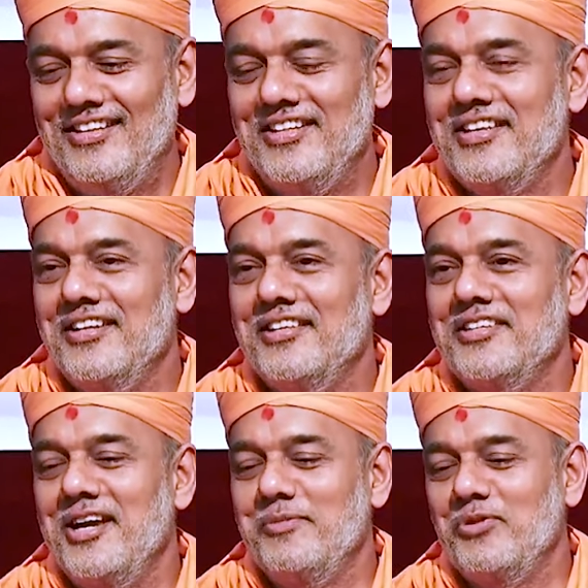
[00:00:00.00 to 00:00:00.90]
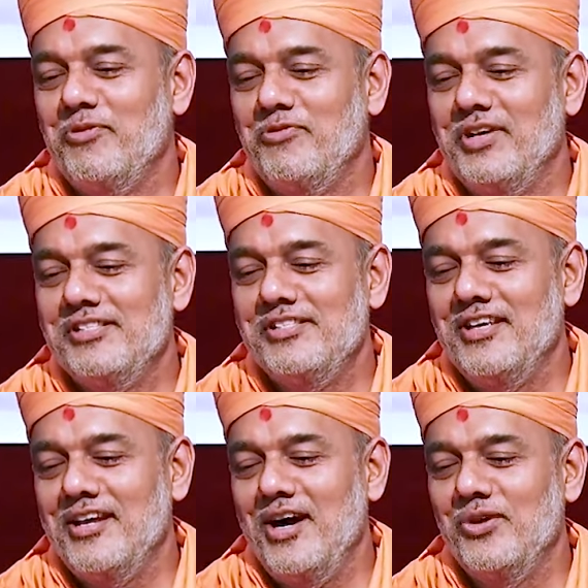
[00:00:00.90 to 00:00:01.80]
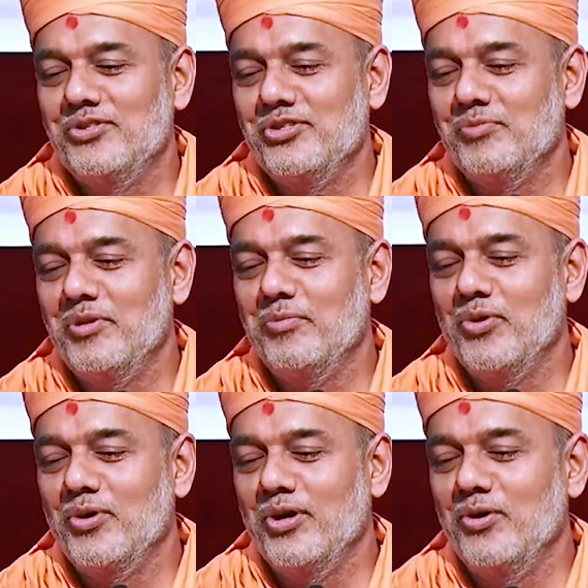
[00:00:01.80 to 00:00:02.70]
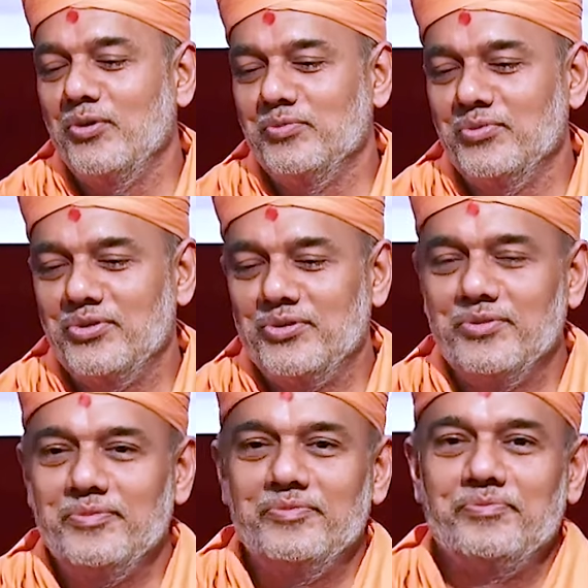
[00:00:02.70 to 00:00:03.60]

These are the times of fancier houses but broken homes.